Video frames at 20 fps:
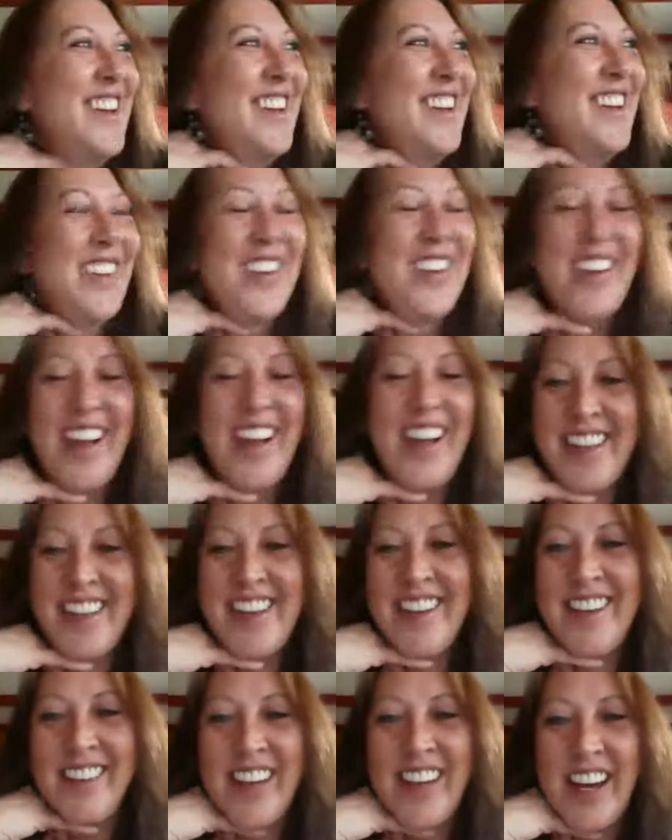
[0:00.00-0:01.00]
No, I think
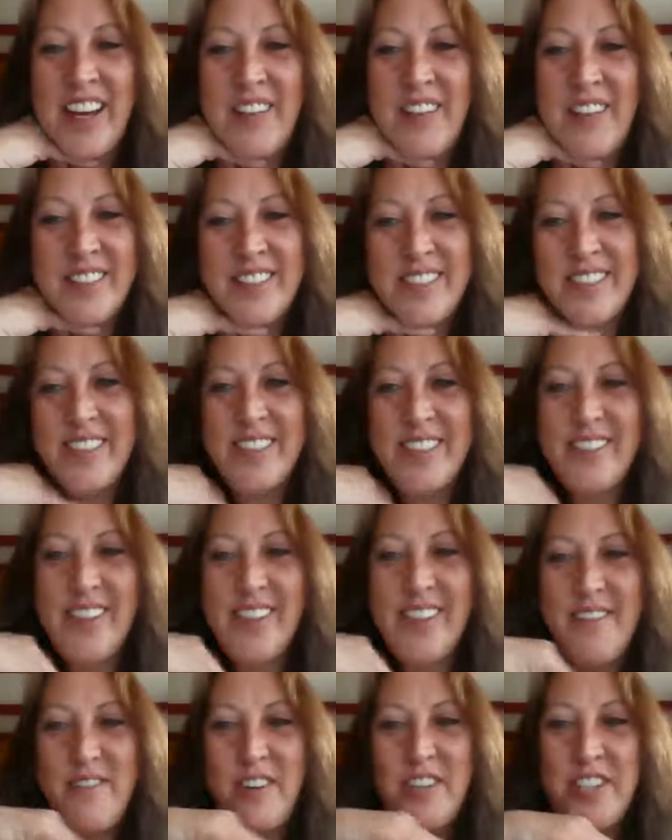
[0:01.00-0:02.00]
a lot of us still
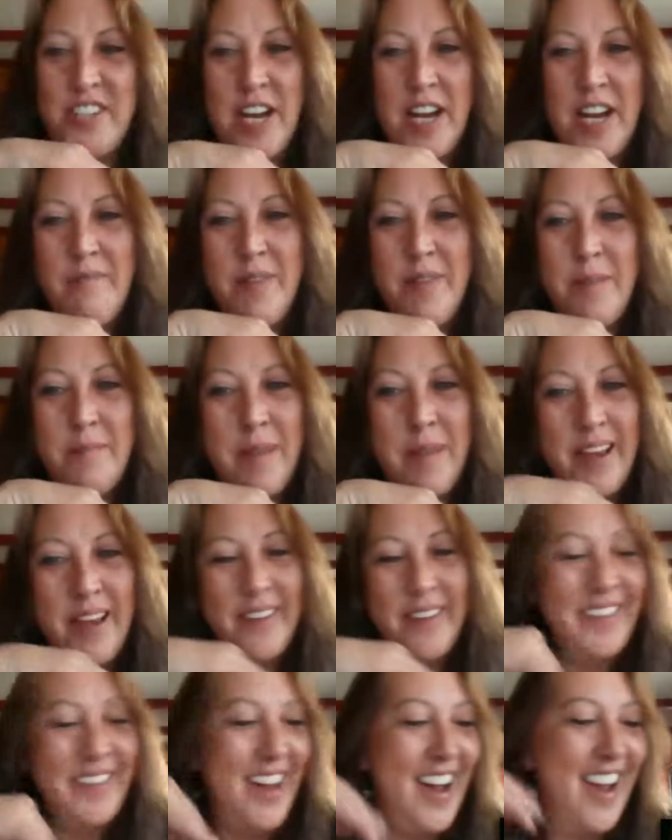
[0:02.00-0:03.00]
have our jammy
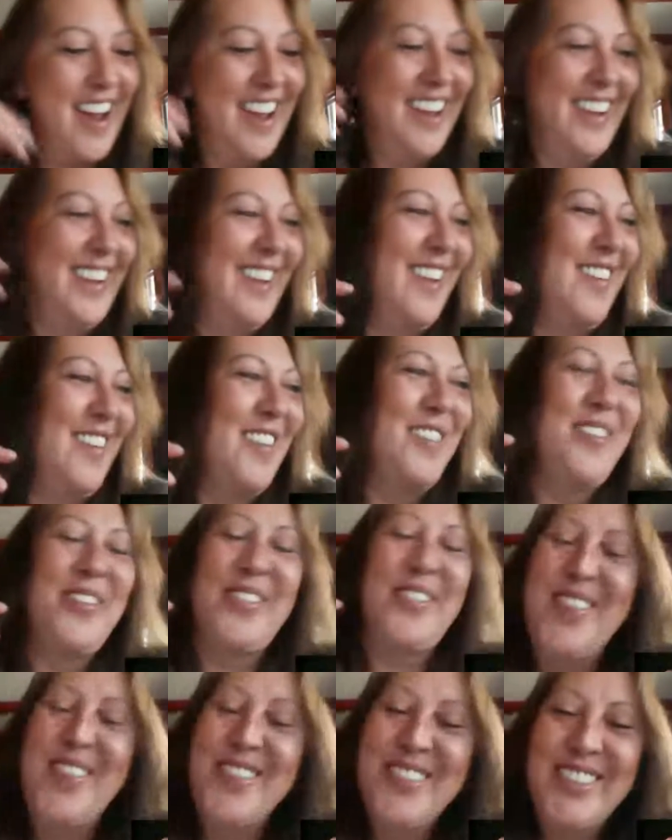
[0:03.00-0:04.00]
pants on. We
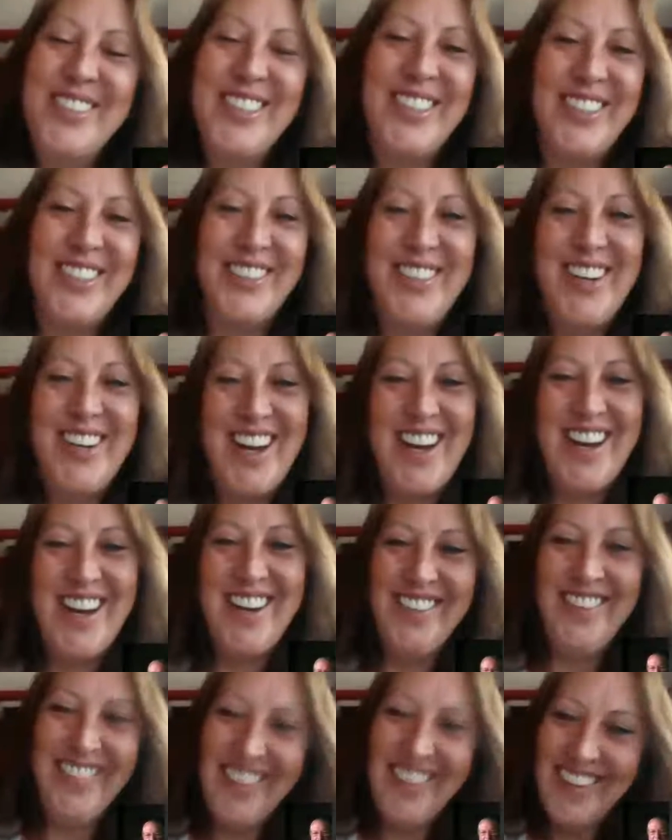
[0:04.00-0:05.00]
throw a shirt
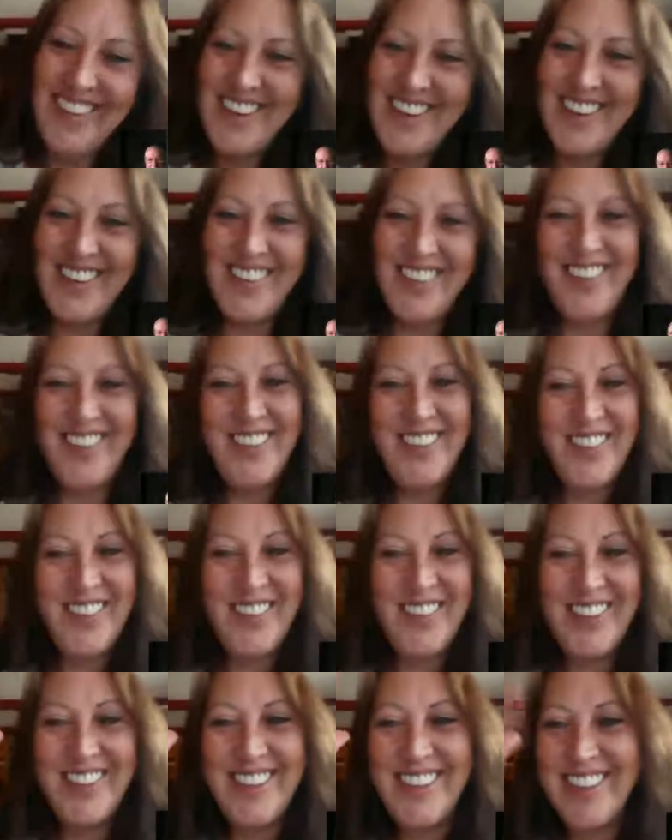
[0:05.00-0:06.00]
on or a
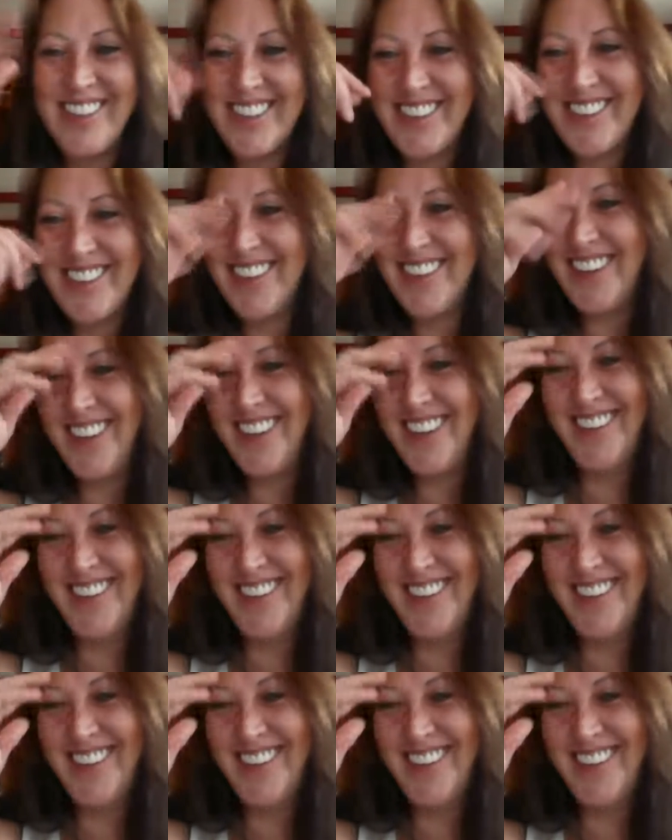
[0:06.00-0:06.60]
sweatshirt.